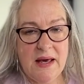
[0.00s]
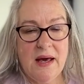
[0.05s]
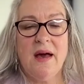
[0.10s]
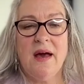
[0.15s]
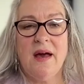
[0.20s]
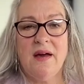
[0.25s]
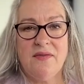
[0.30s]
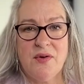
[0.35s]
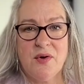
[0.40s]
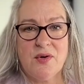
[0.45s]

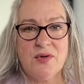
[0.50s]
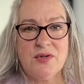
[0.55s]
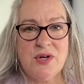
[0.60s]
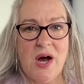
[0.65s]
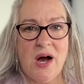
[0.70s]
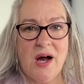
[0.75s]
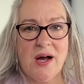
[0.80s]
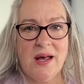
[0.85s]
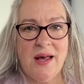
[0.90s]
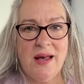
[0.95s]
if you're
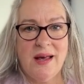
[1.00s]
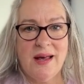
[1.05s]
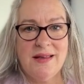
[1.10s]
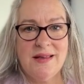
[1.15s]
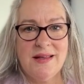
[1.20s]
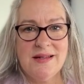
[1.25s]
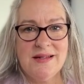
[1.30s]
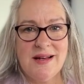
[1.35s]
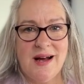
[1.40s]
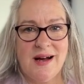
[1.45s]
talking in the
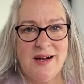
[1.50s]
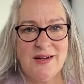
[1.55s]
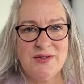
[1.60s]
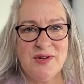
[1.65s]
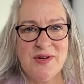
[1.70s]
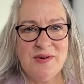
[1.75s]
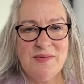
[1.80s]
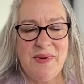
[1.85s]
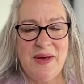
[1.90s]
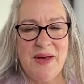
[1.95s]
Dog
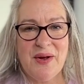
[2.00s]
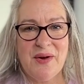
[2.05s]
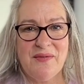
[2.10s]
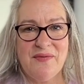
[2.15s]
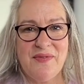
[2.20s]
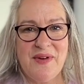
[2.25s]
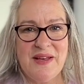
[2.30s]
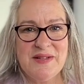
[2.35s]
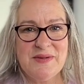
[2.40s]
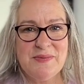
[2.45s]
Treat Baker
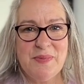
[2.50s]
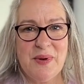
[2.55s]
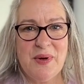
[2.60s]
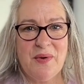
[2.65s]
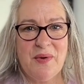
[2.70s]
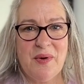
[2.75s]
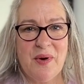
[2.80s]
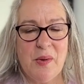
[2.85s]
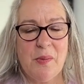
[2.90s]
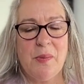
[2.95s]
Facebook
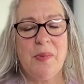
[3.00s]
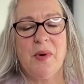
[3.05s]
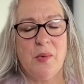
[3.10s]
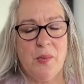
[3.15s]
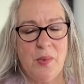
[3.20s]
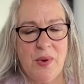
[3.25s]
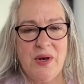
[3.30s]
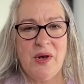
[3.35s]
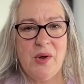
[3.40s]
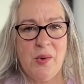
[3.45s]
group.
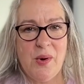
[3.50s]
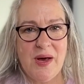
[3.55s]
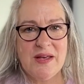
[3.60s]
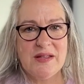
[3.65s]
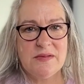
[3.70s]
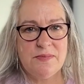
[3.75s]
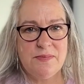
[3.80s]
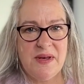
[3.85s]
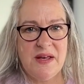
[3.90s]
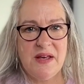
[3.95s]
We know it as
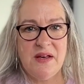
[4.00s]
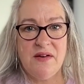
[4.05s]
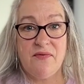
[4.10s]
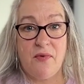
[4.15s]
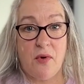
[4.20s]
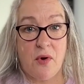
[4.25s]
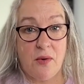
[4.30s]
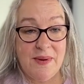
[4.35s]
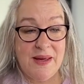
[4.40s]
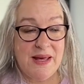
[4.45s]

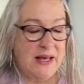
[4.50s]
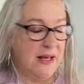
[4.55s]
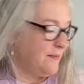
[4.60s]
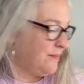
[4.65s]
P4P.